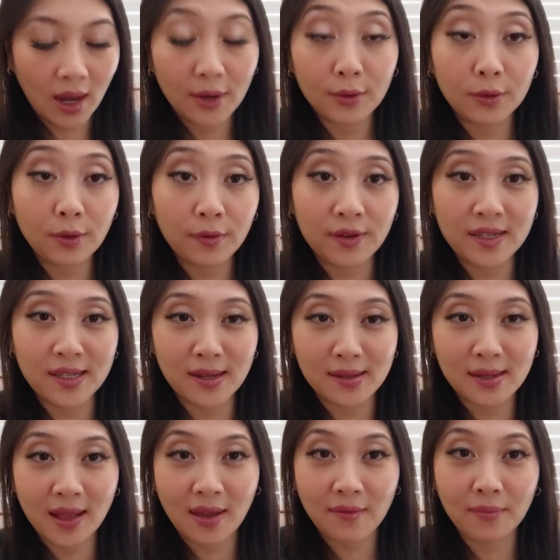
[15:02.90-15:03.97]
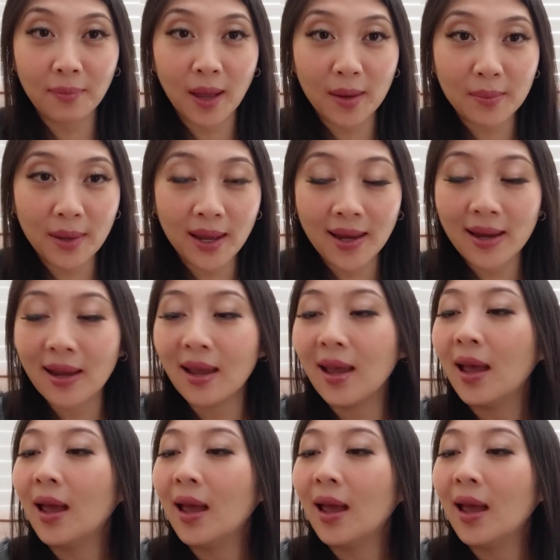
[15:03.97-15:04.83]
I don't know if it's a slave blind buy.